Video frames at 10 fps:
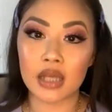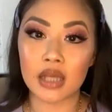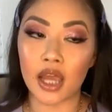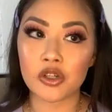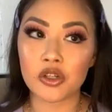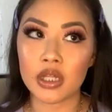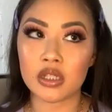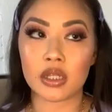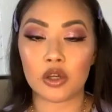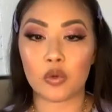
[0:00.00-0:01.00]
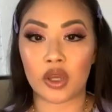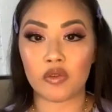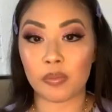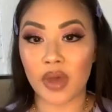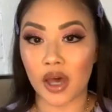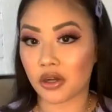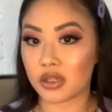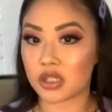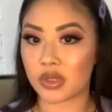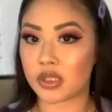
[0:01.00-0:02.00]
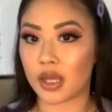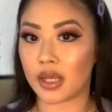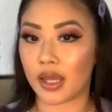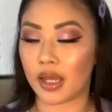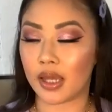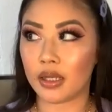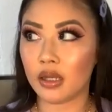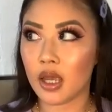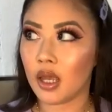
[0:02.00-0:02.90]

try and stay away from powder as much as I can.